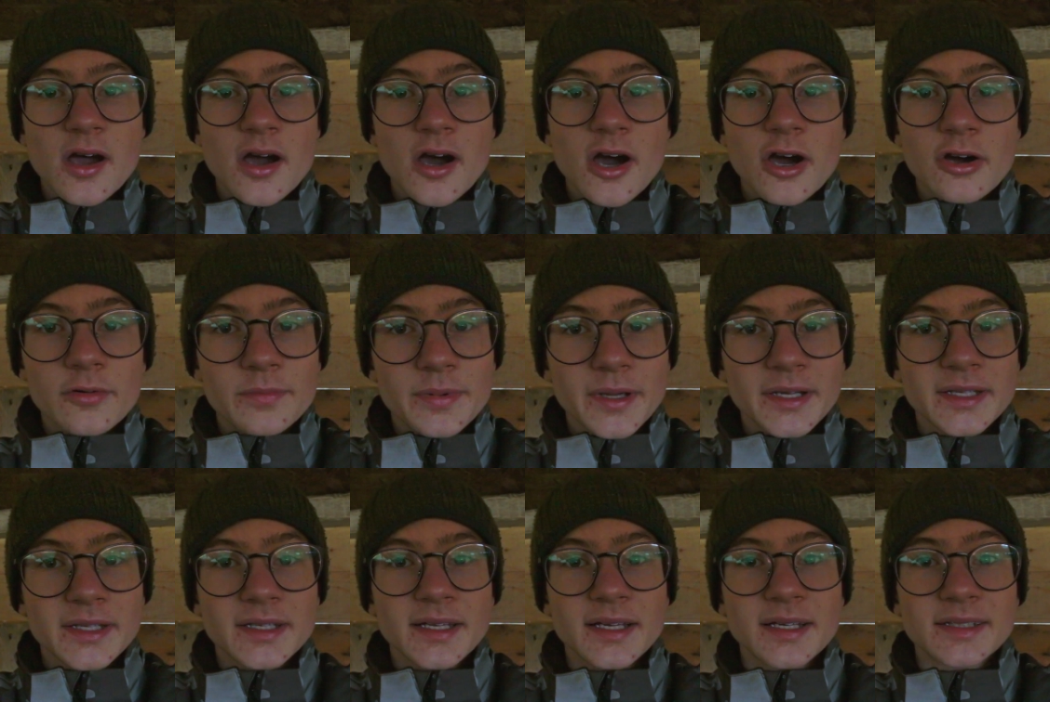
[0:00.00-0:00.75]

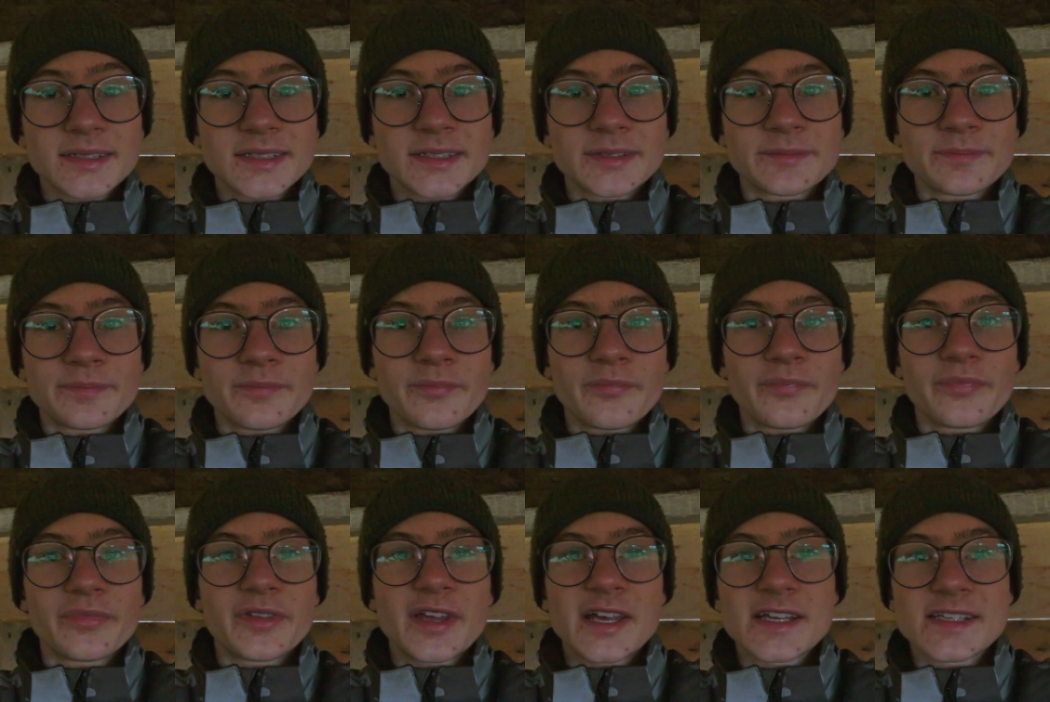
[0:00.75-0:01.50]
hoping that
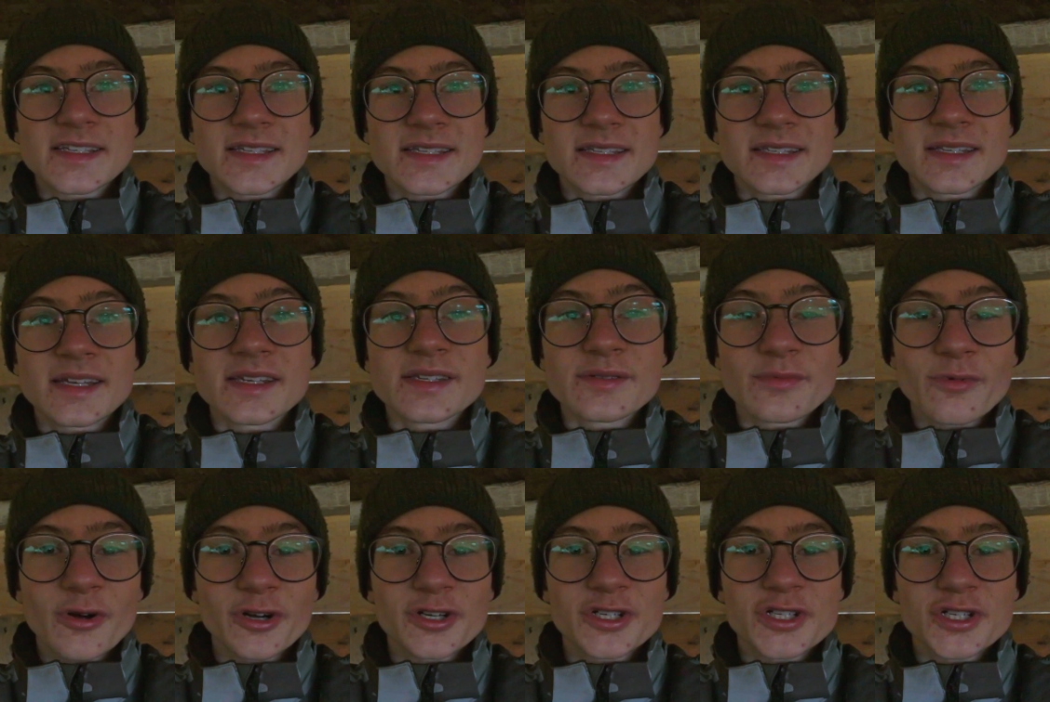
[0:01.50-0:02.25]
there's this
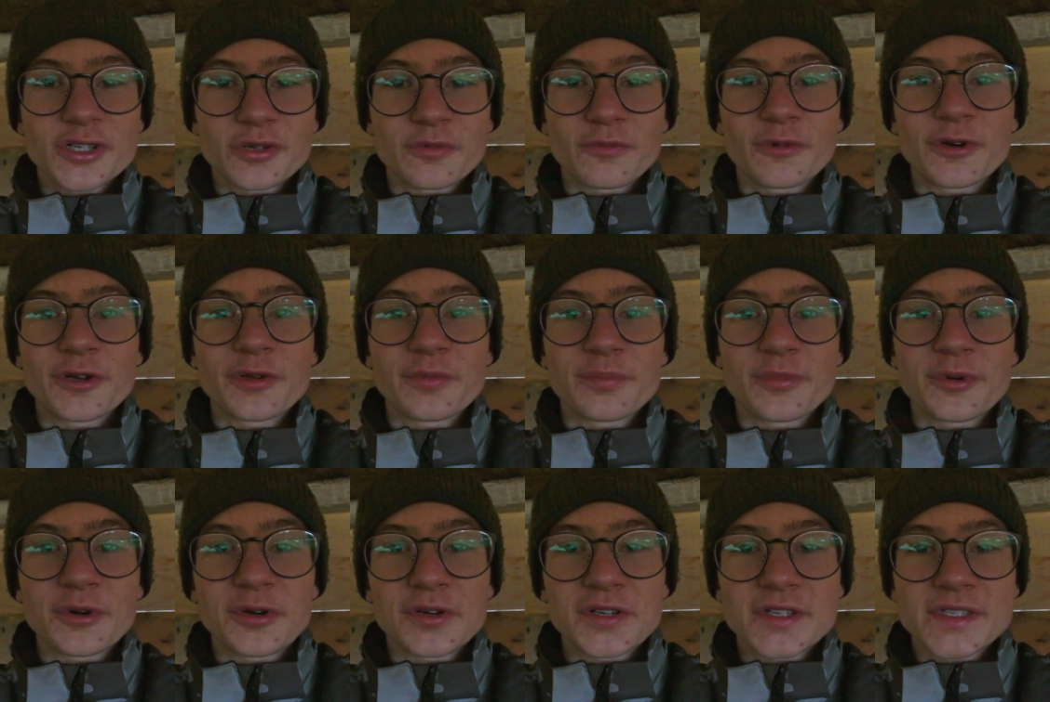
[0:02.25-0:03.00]
one shot where the
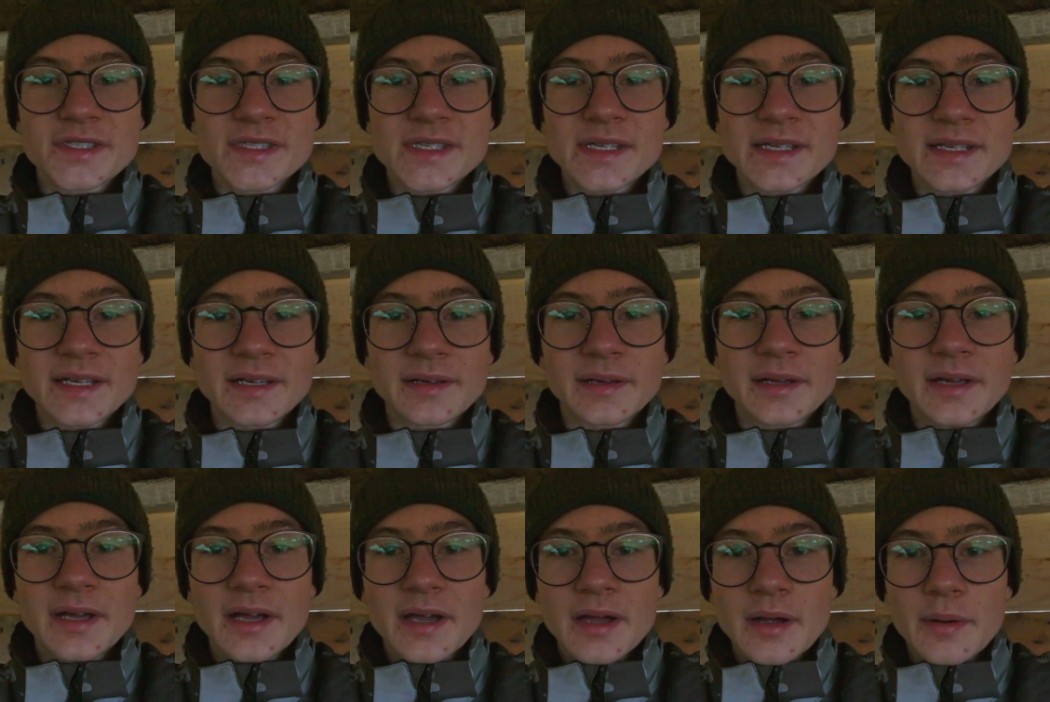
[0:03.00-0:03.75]
bird is sitting
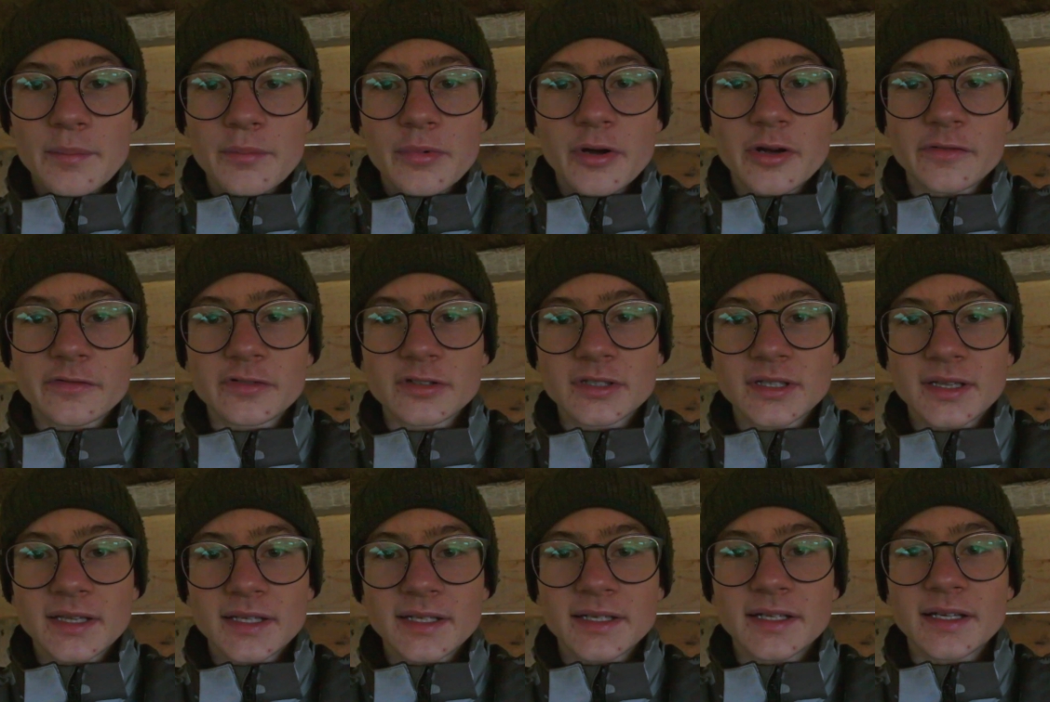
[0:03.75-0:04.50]

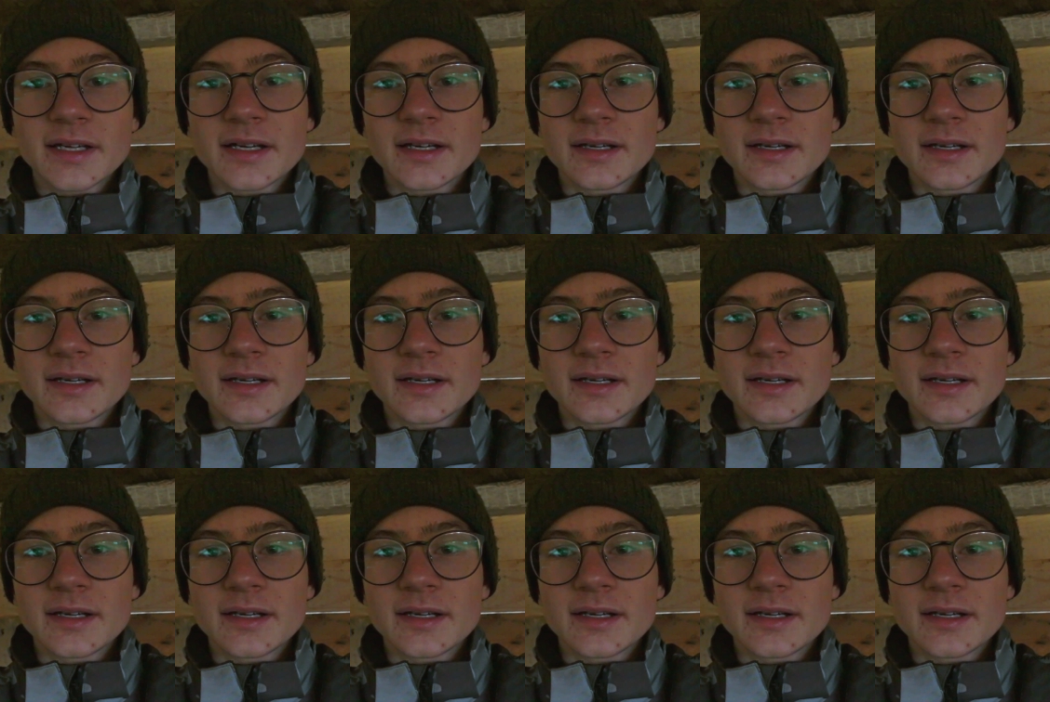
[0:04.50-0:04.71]
perfectly